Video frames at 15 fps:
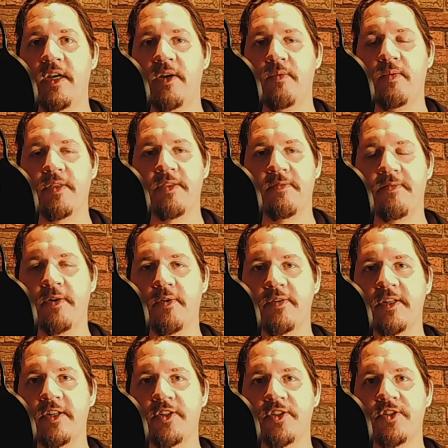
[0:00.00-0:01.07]
with the
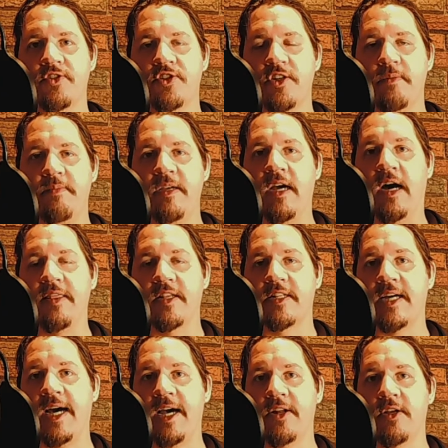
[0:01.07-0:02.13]
focus should be on the
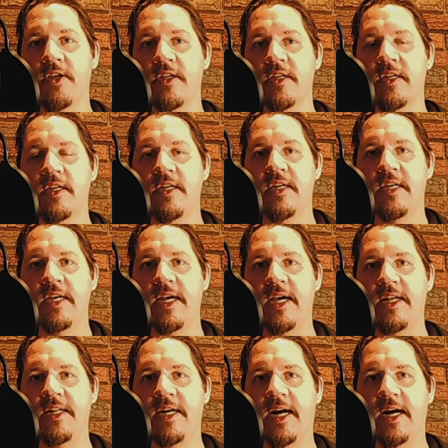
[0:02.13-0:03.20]
title
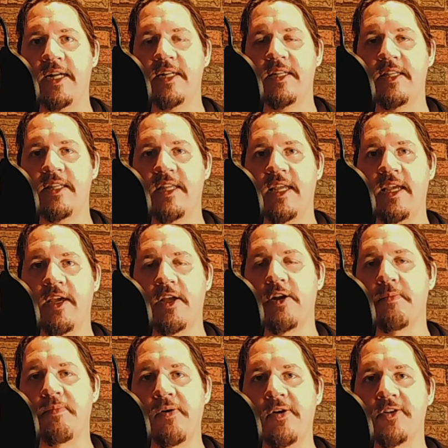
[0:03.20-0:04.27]
and not the
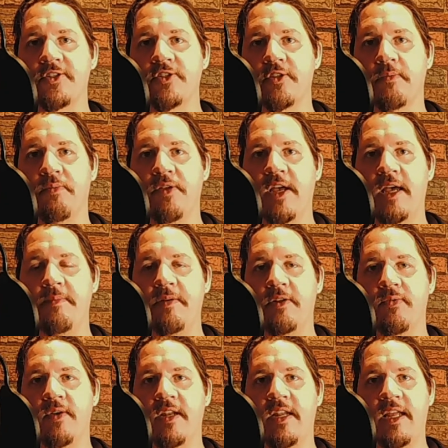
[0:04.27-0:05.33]
interpersonal play
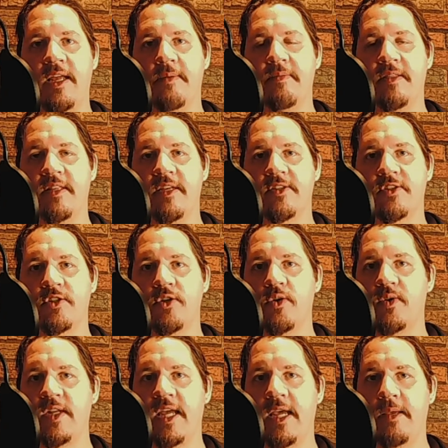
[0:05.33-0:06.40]
between him and these two
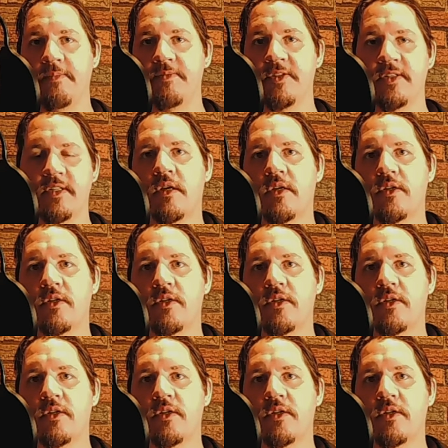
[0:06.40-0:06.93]
teams.